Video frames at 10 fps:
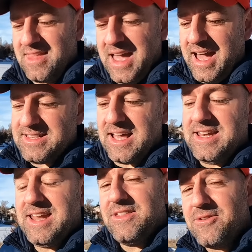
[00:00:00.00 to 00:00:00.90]
has
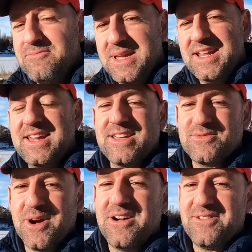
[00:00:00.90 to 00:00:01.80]
another meaning
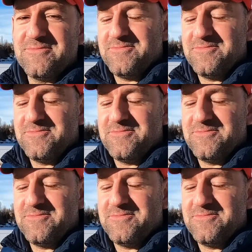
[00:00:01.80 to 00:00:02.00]
as well,